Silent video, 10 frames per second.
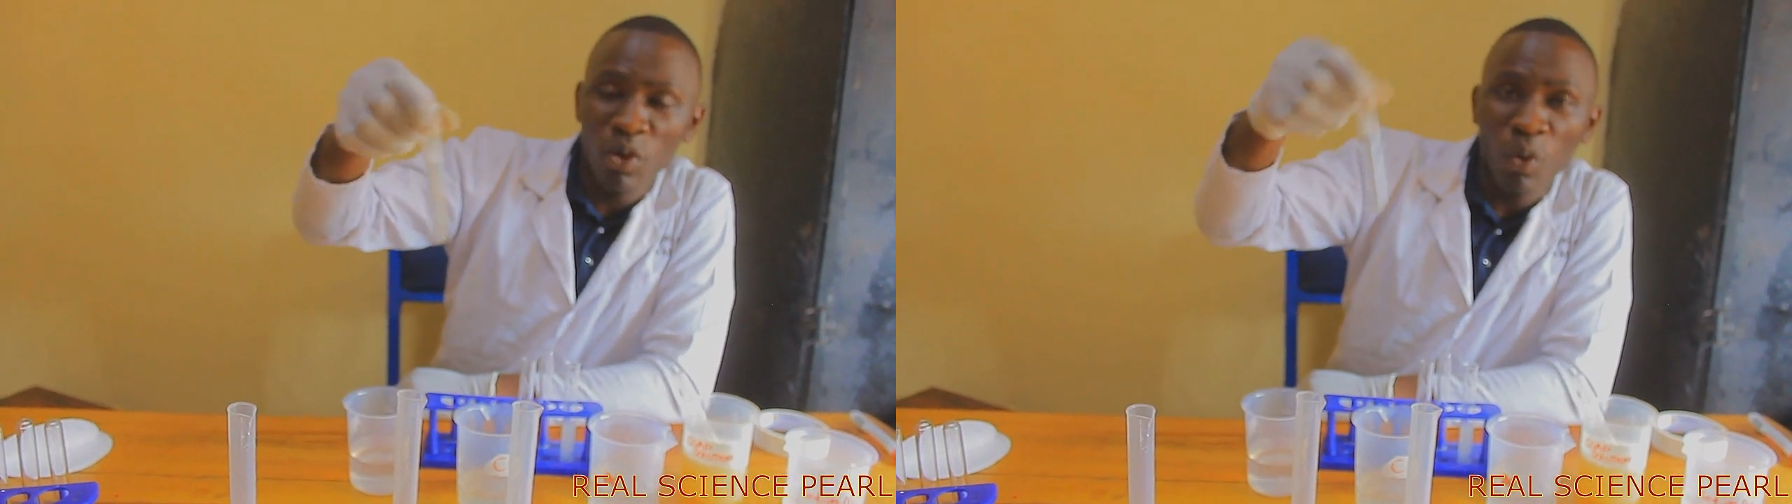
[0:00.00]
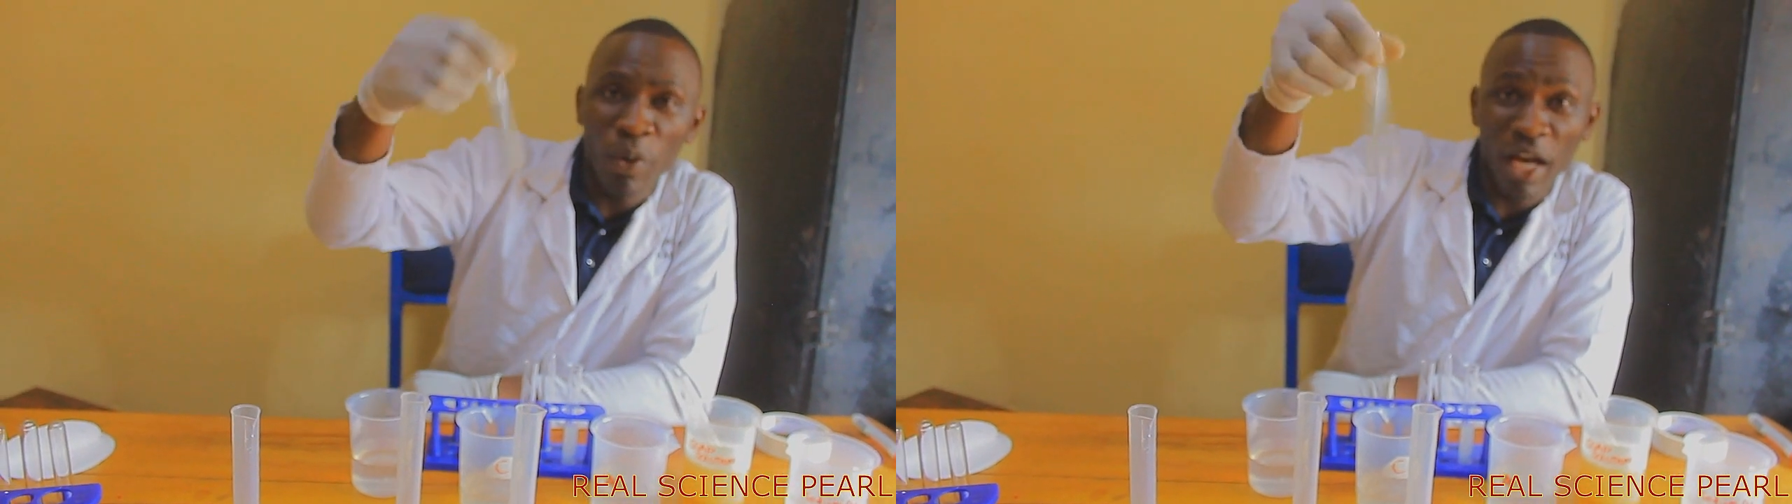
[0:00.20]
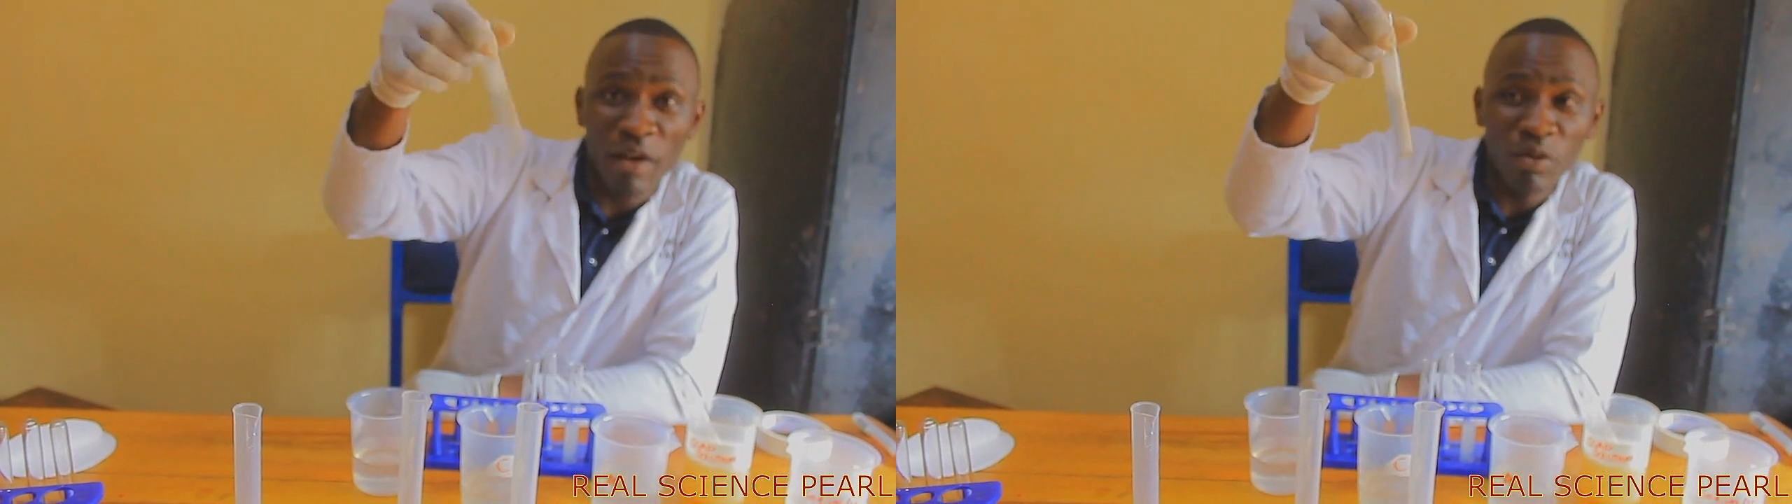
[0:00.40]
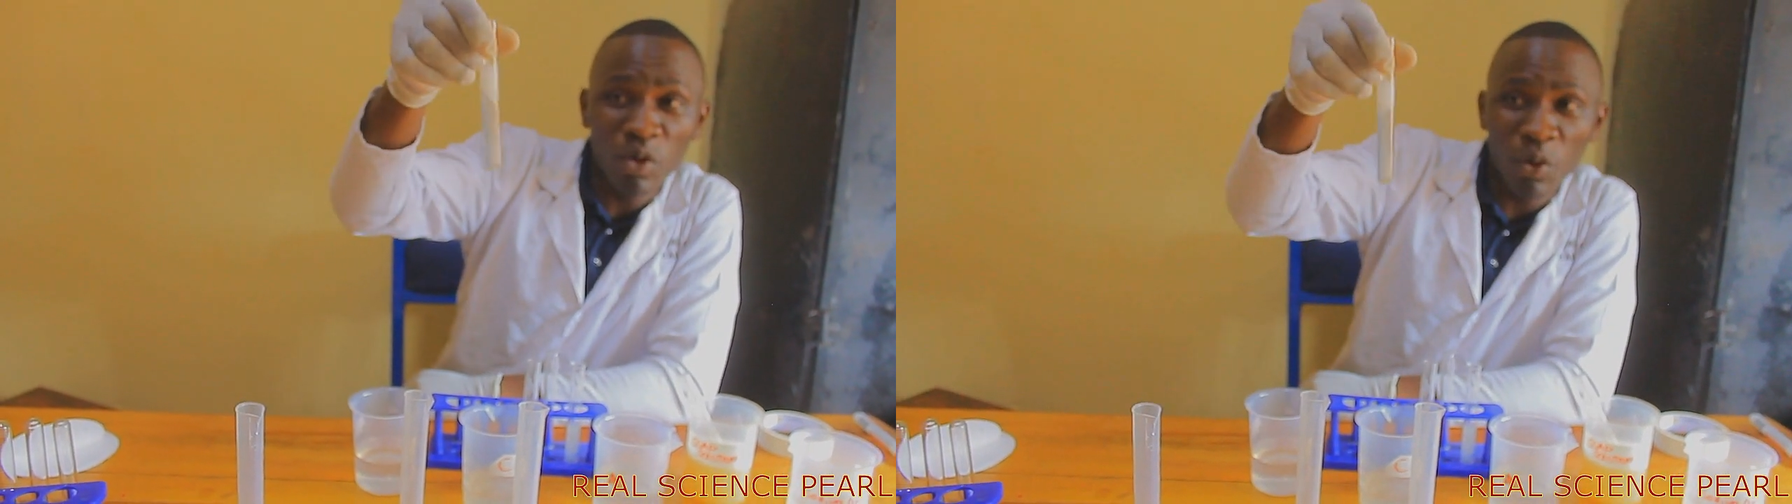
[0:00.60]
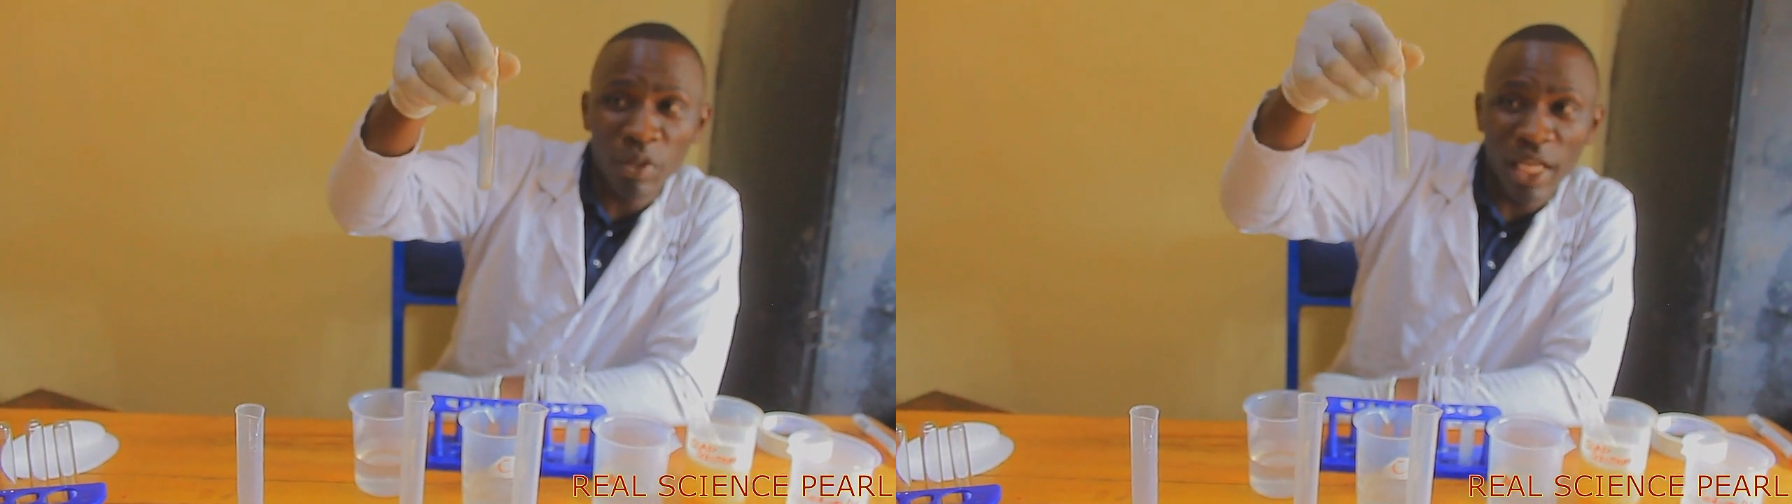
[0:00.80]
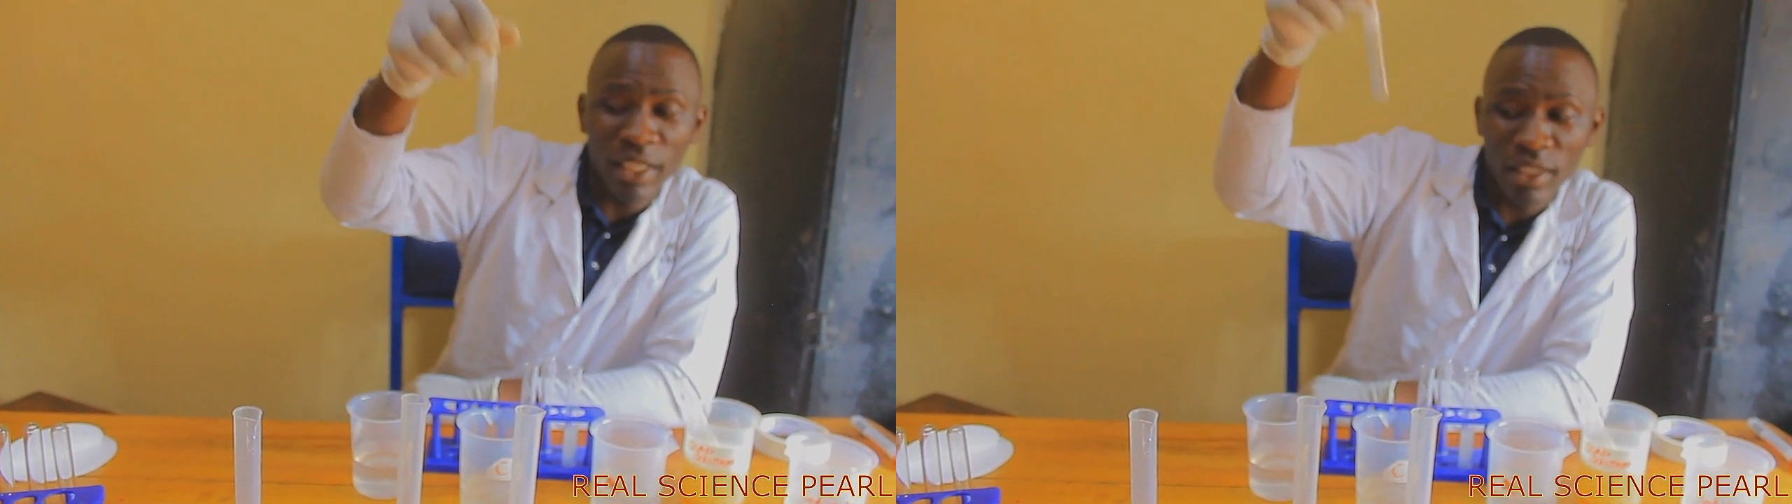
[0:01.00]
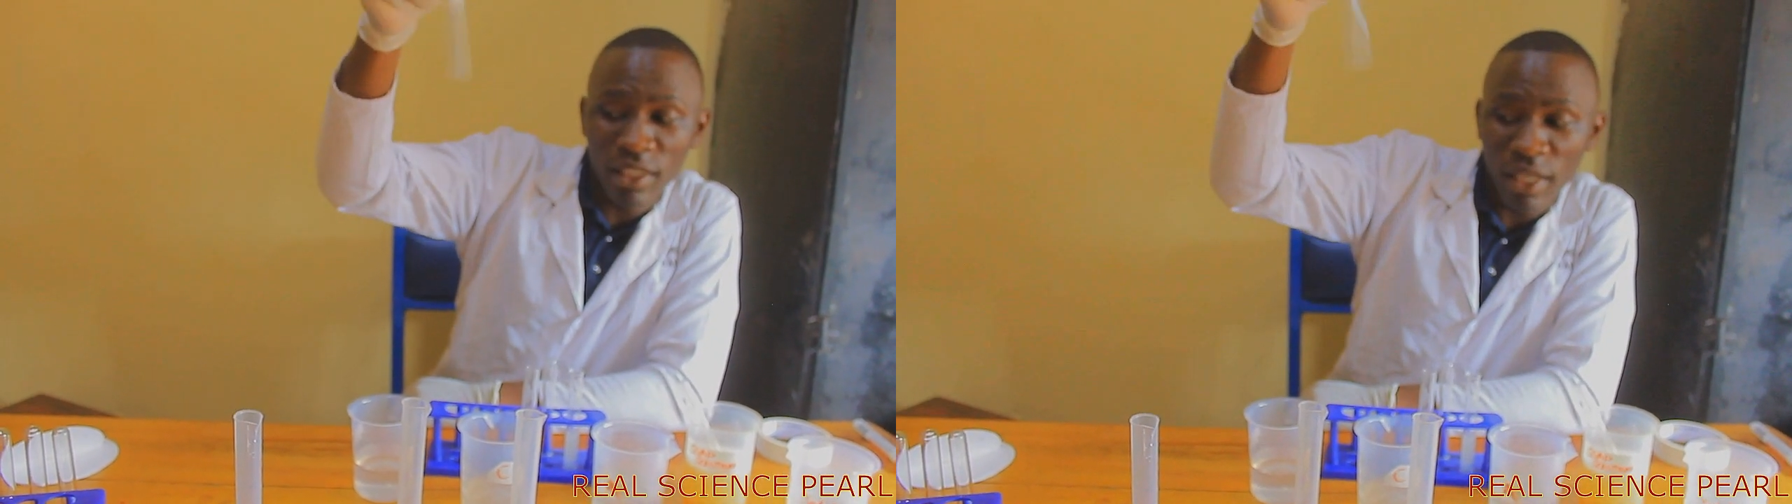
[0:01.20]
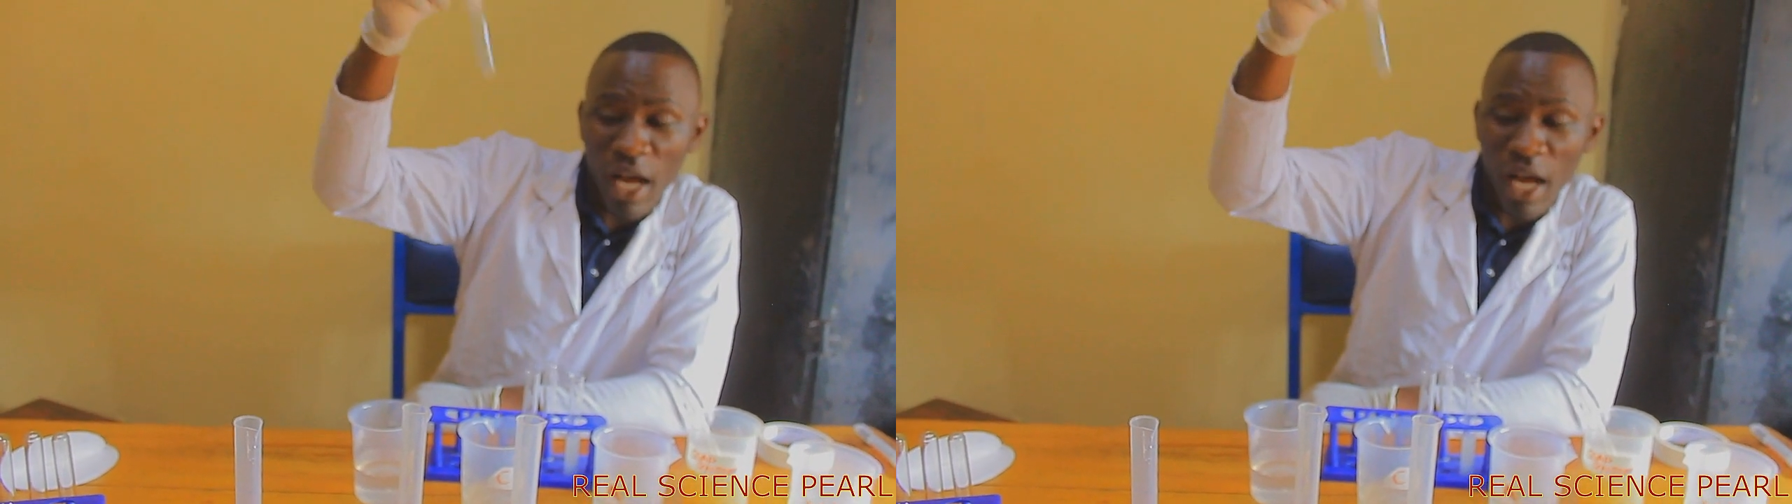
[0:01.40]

we have known that this is